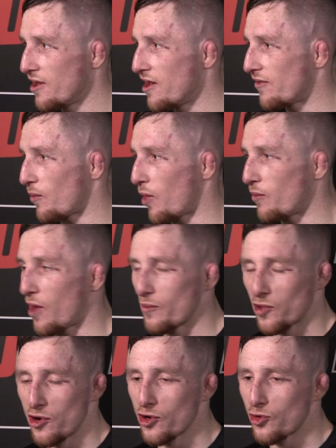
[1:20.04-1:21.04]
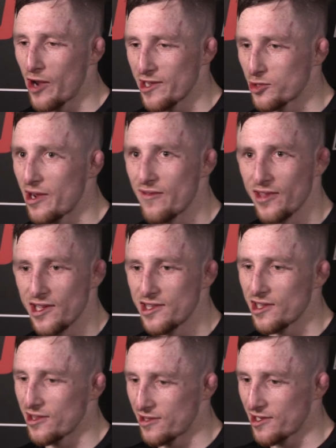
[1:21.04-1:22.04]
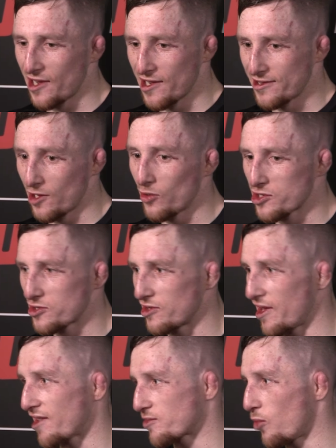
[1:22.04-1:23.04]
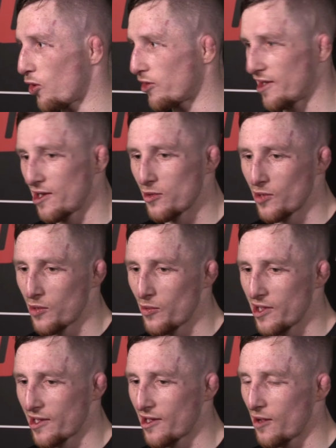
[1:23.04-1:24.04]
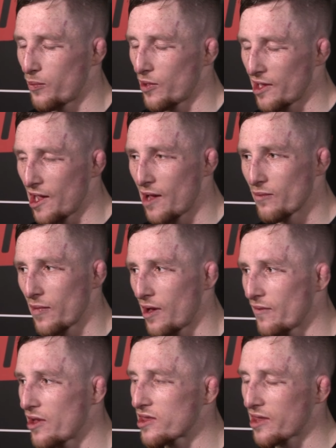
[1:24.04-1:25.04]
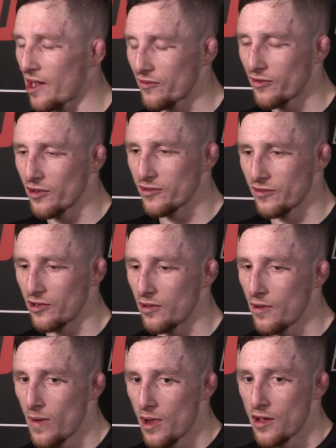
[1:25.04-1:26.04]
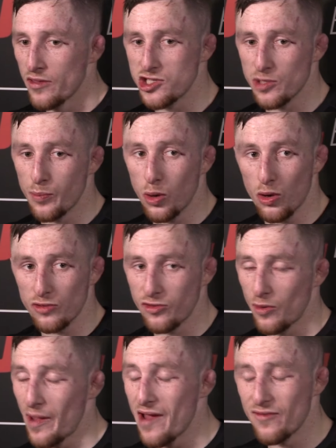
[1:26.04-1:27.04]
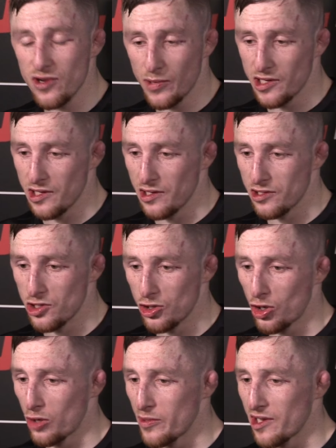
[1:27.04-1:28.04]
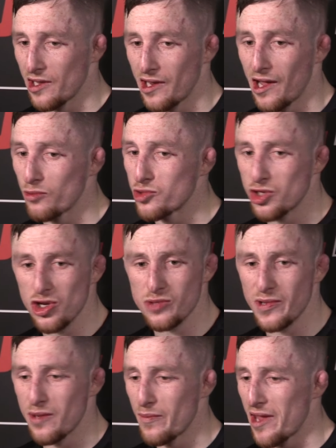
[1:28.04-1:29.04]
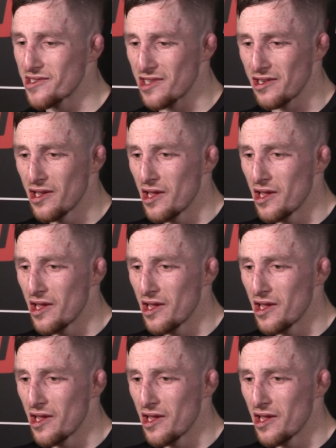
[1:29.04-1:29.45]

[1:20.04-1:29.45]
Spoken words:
I'm going to regret doing anything I did tonight, now it's next morning, anyway, when I wake up. But yeah, I'm very thankful for the support from everybody, you know what I mean? And out here has been amazing.